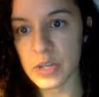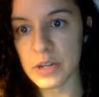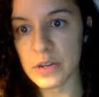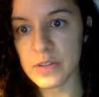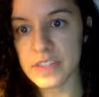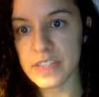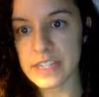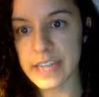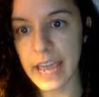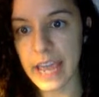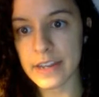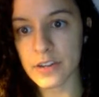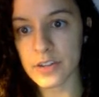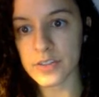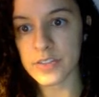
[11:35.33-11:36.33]
So here's the
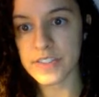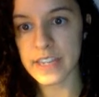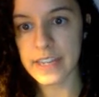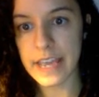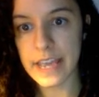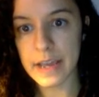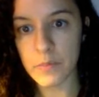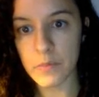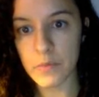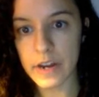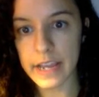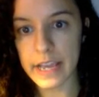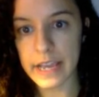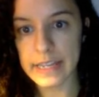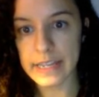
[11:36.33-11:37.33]
title. Today I'm
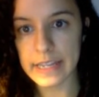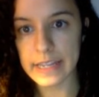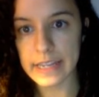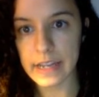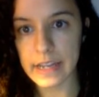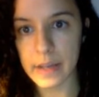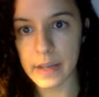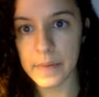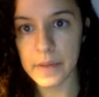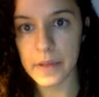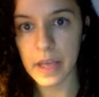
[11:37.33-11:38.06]
working on GitHub.